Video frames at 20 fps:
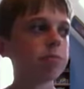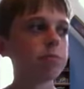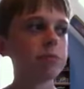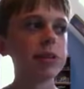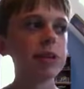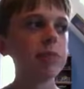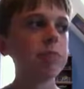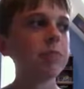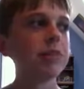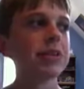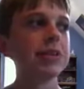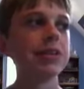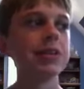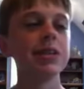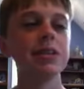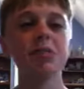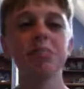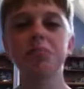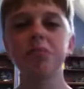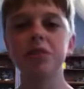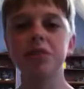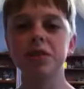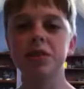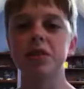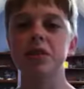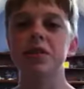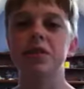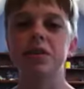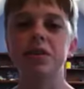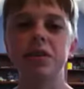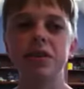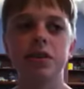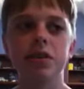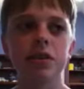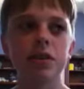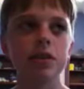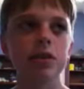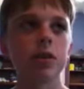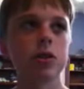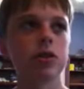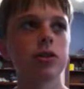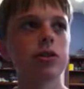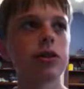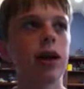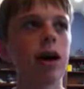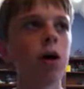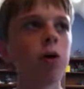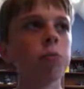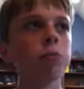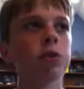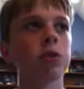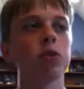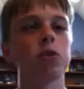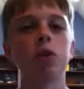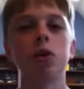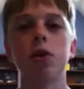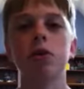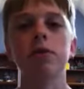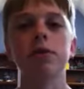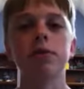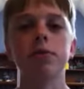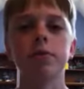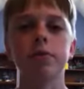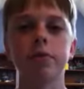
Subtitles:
gave me tips and just helped me along